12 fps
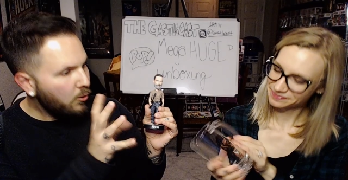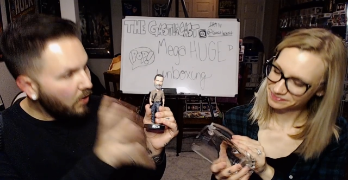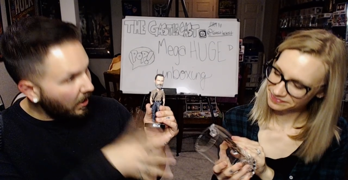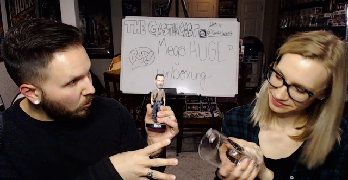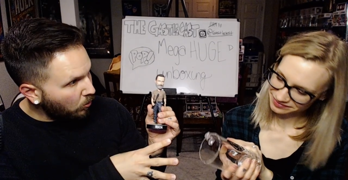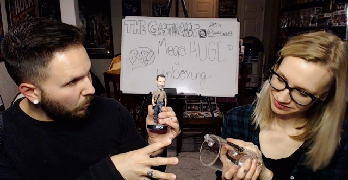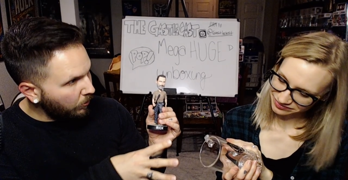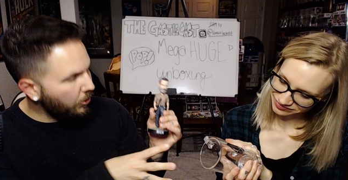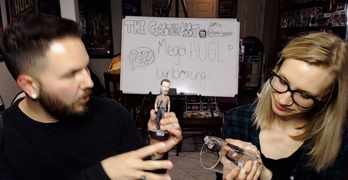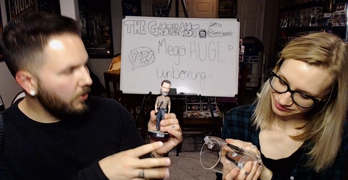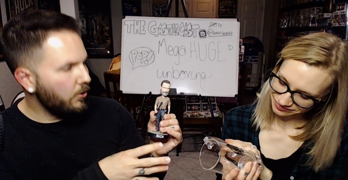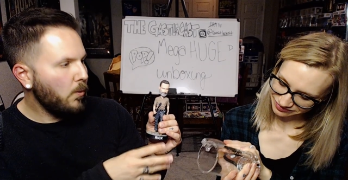Speaker 1: You got a cool
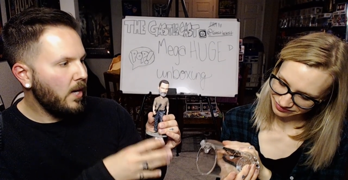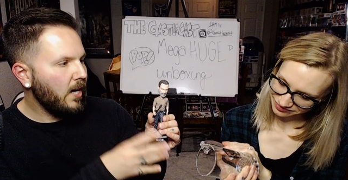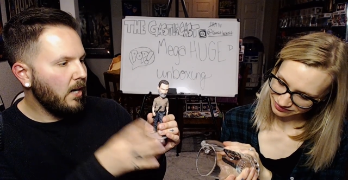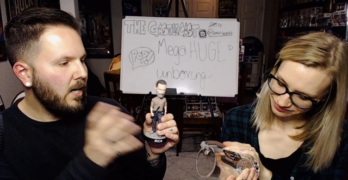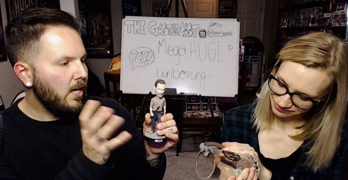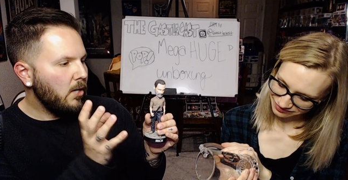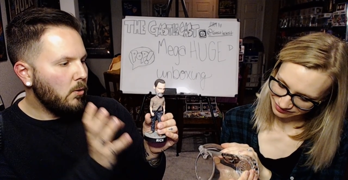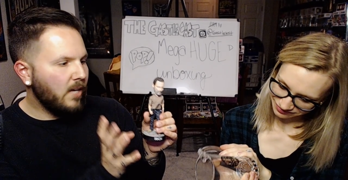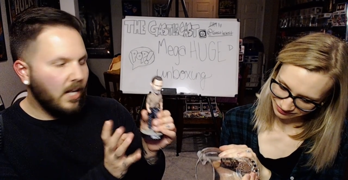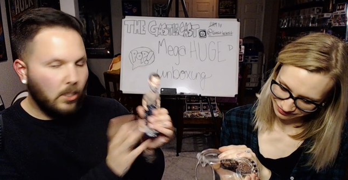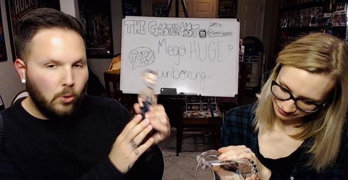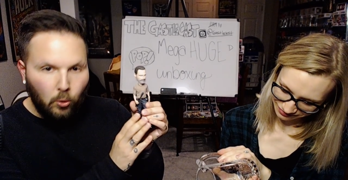shirt to wear.
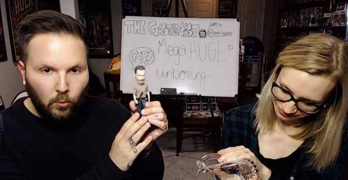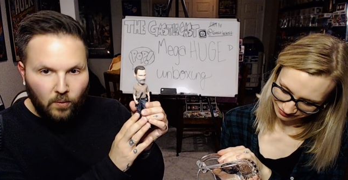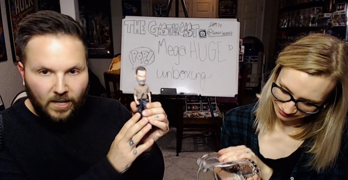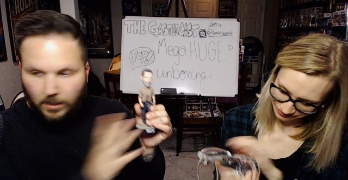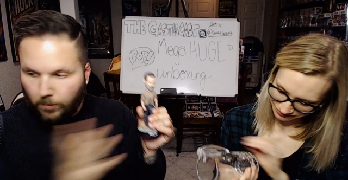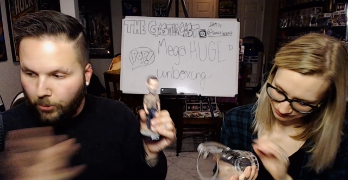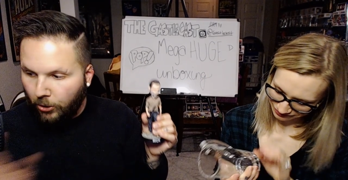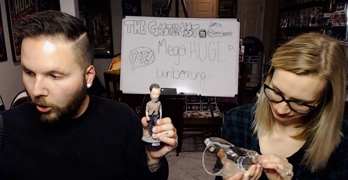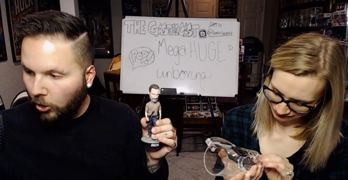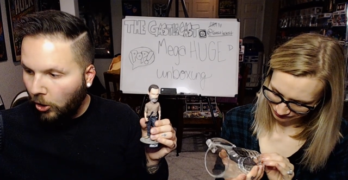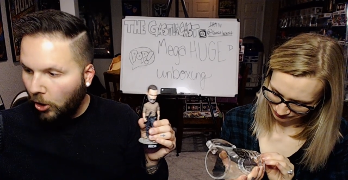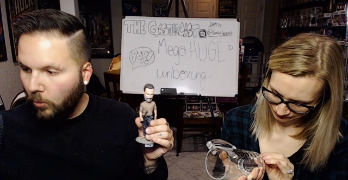We got a cool Rick to
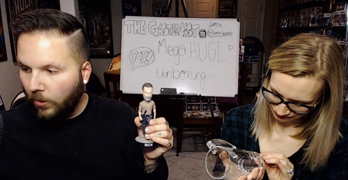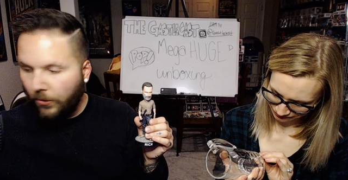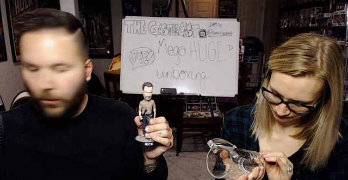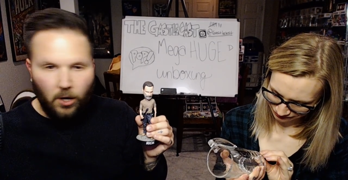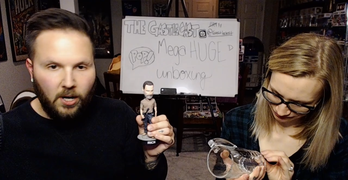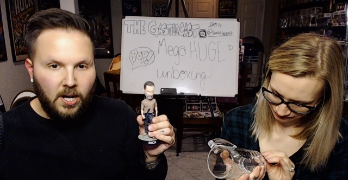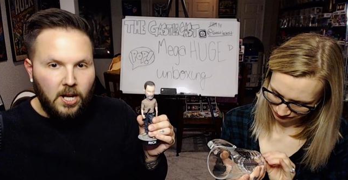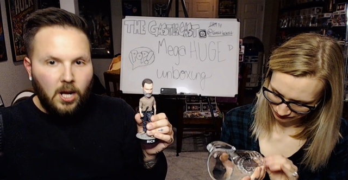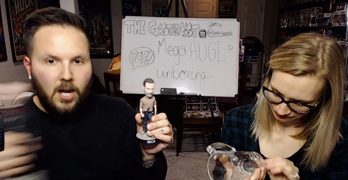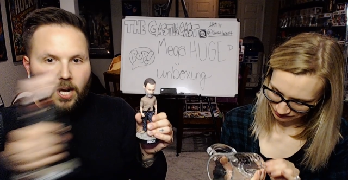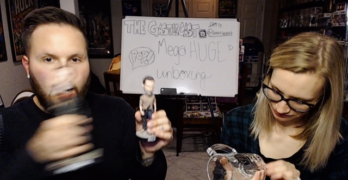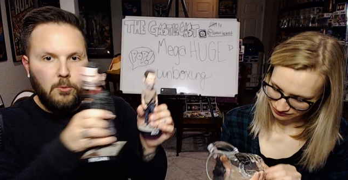put along with our
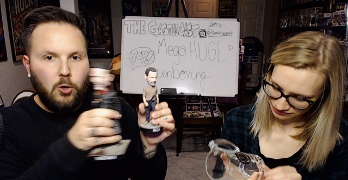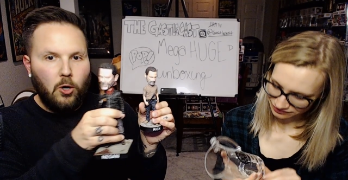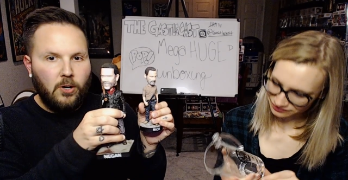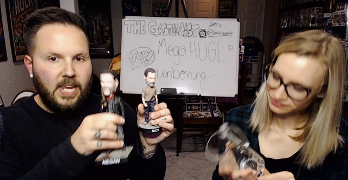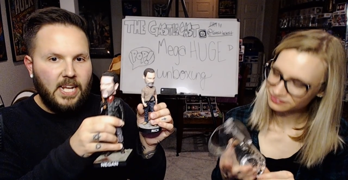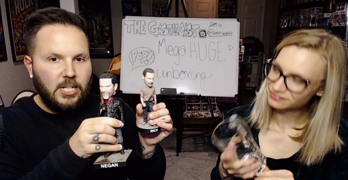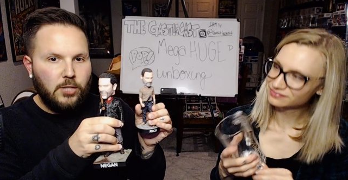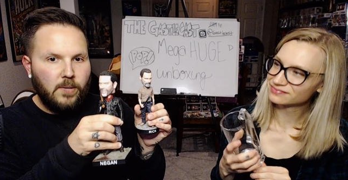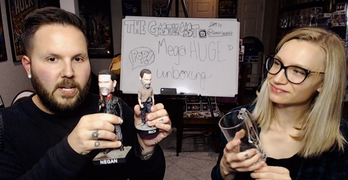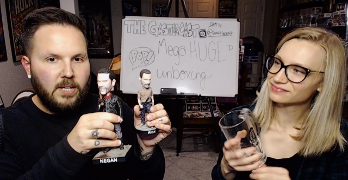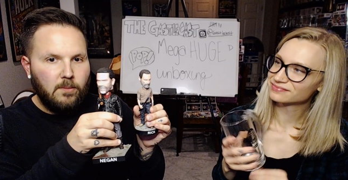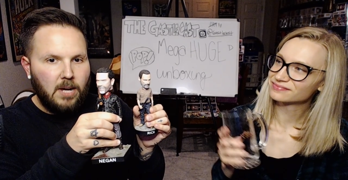
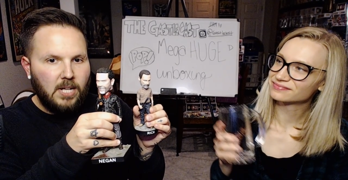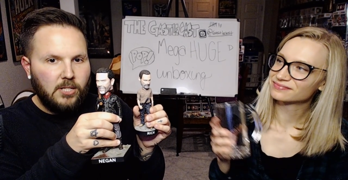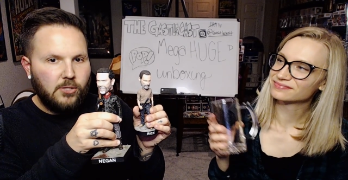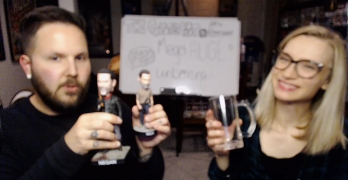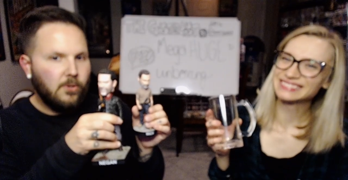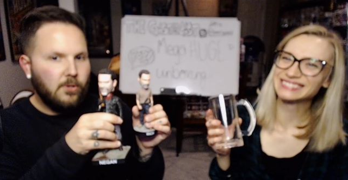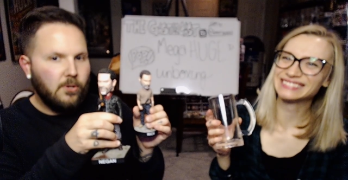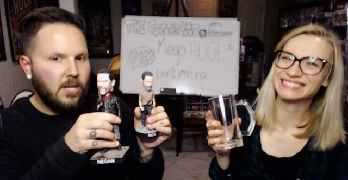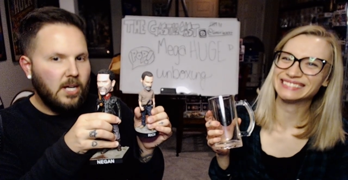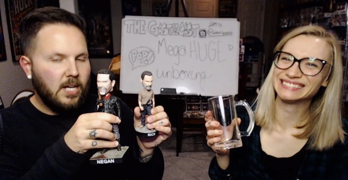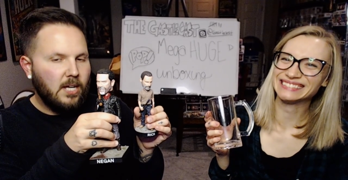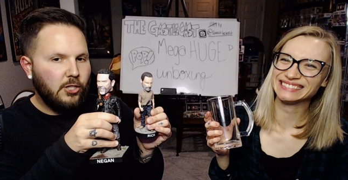gargantuan monster
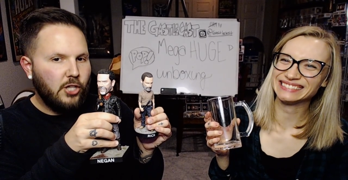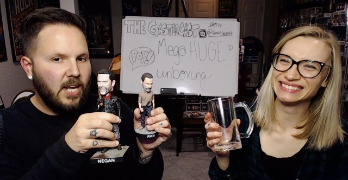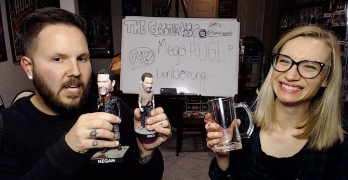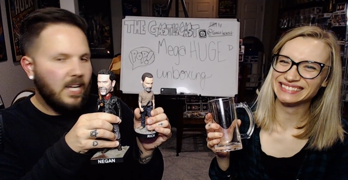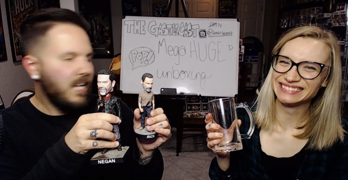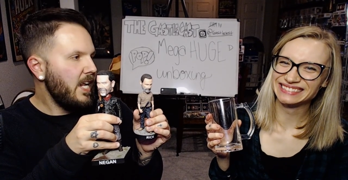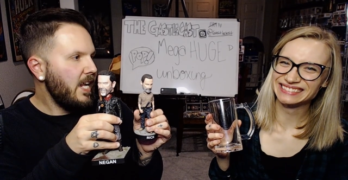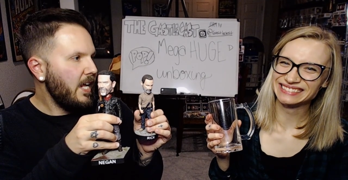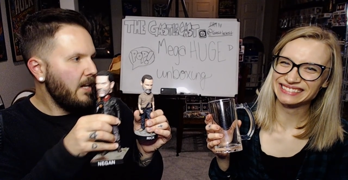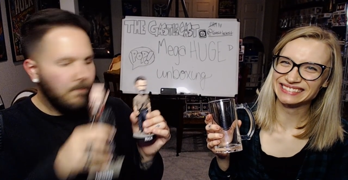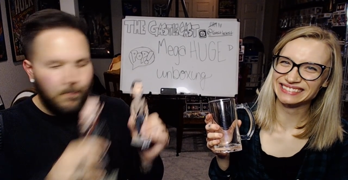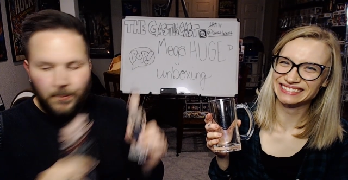giant
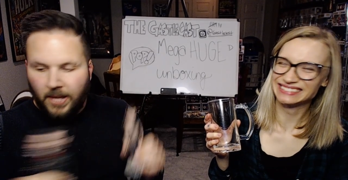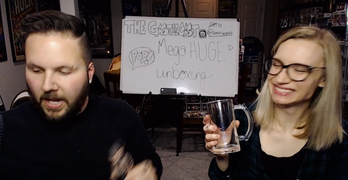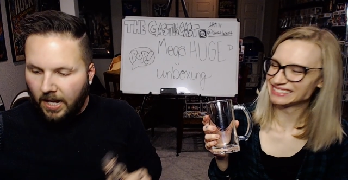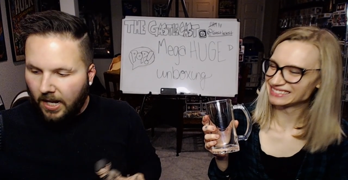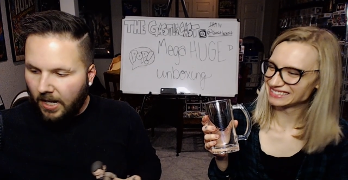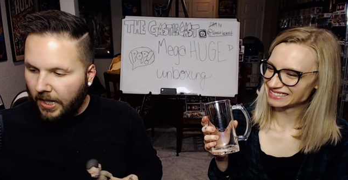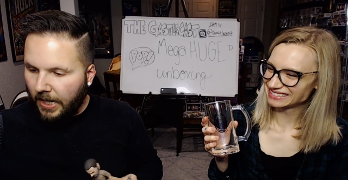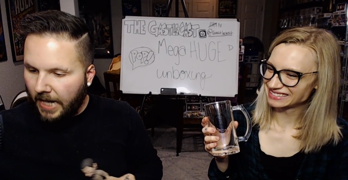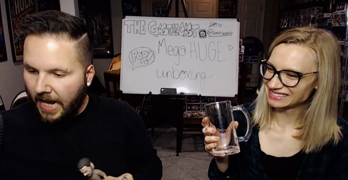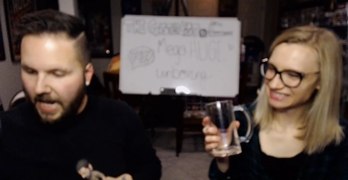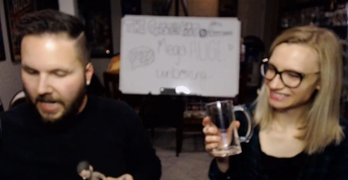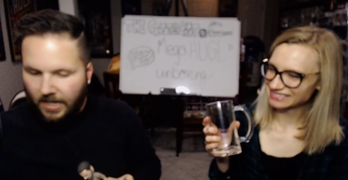Negan.
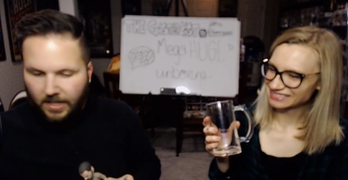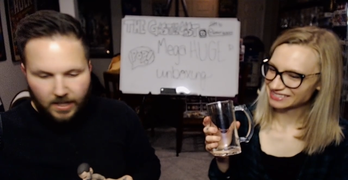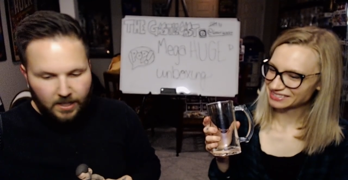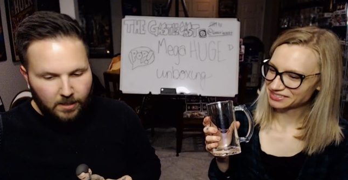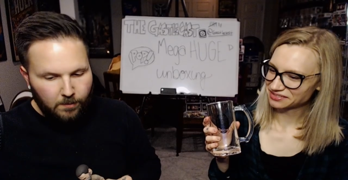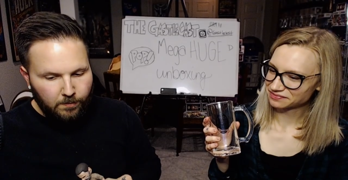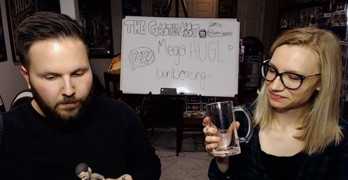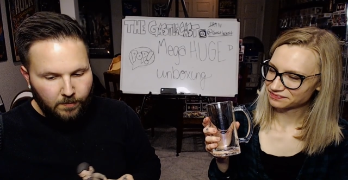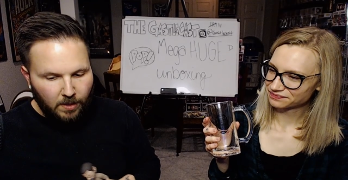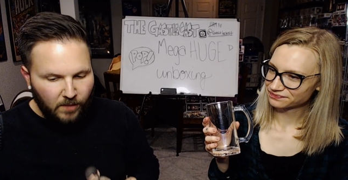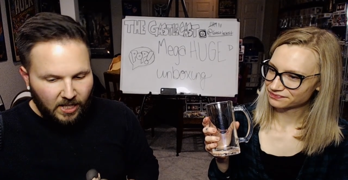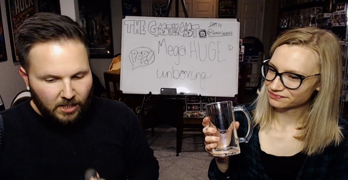
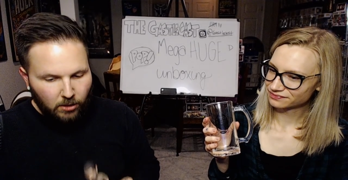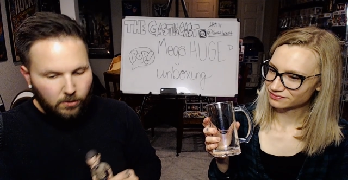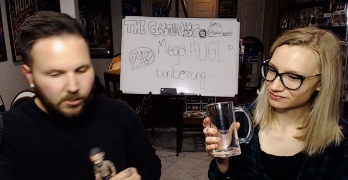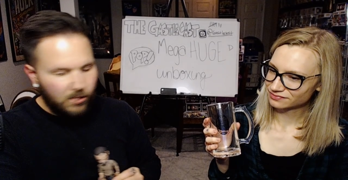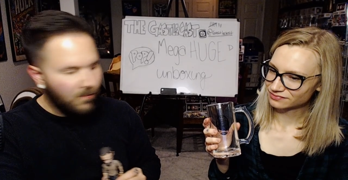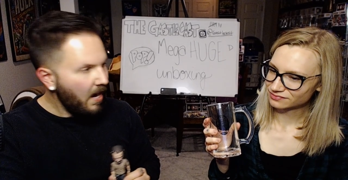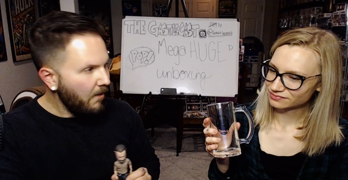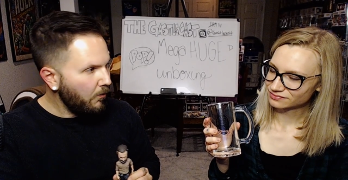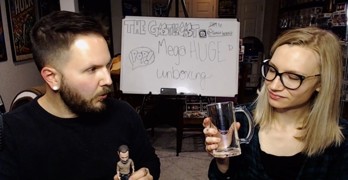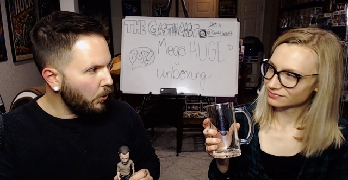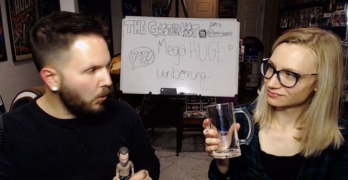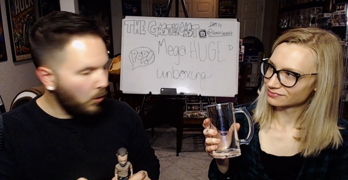And we got a little
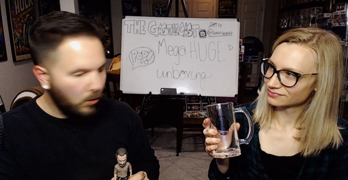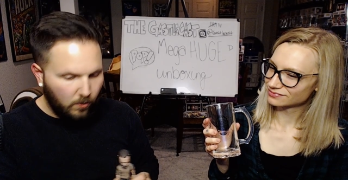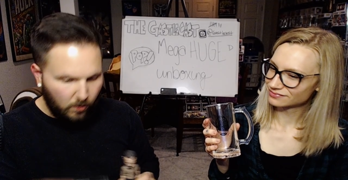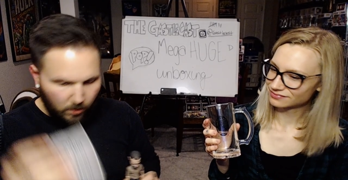survival tool